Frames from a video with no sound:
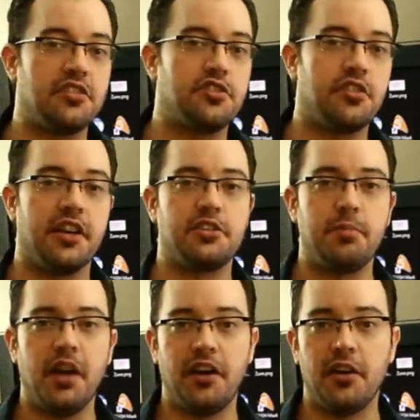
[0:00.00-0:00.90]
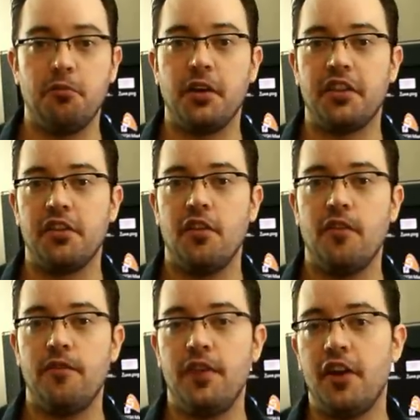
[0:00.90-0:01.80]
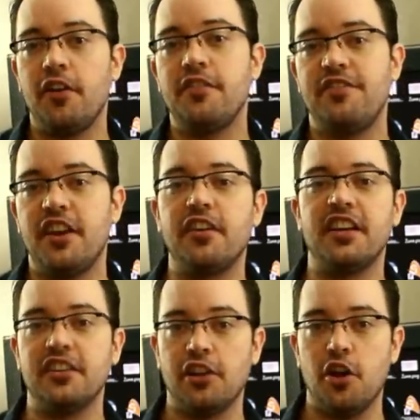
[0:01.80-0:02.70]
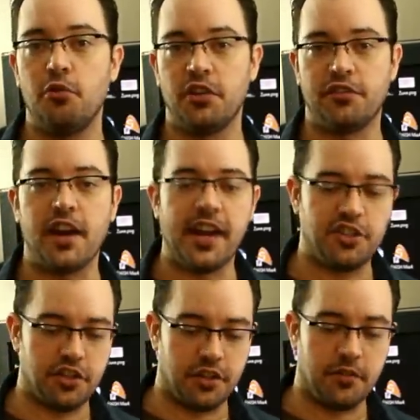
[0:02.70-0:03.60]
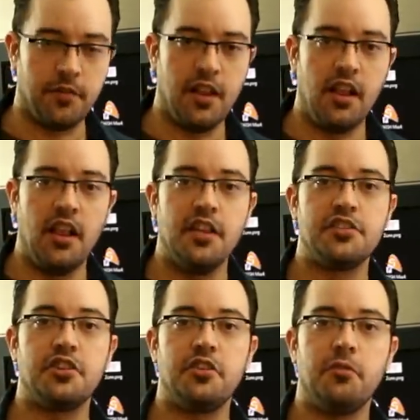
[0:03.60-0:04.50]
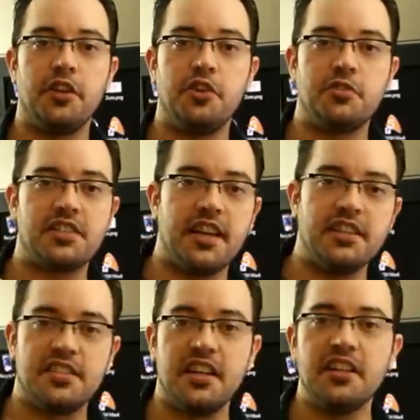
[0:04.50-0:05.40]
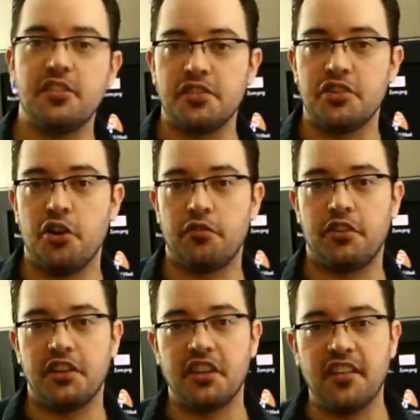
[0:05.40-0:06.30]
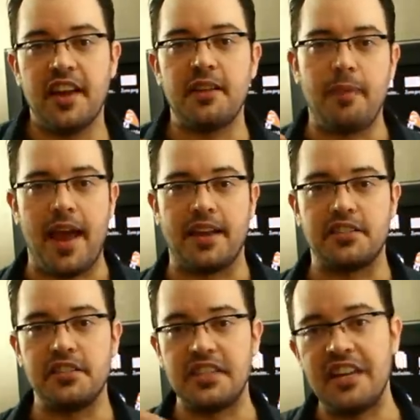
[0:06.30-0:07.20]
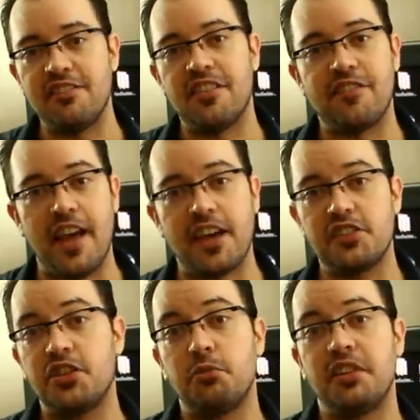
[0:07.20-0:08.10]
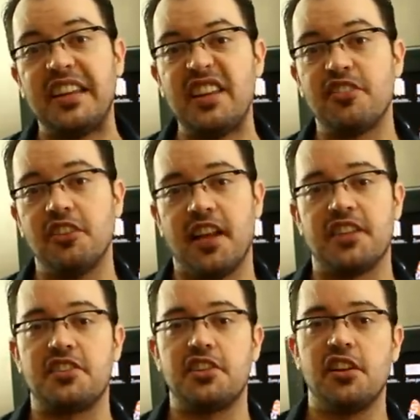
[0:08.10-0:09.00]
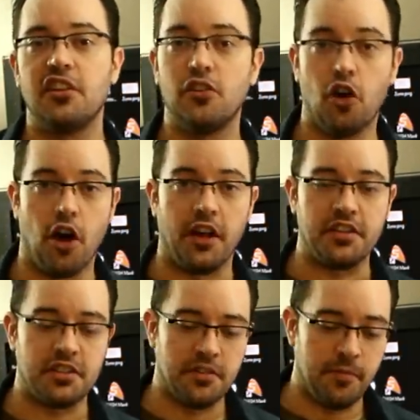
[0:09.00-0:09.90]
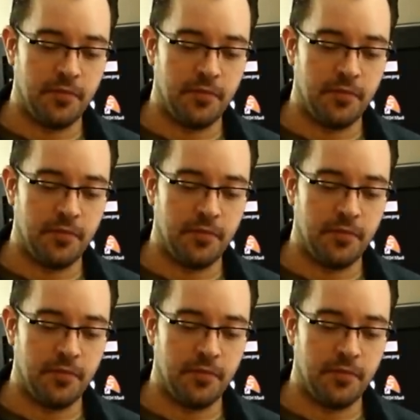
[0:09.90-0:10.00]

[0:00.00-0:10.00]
transparent with very, very low refraction, so that when you send signals over it, the light passes even faster with even less loss.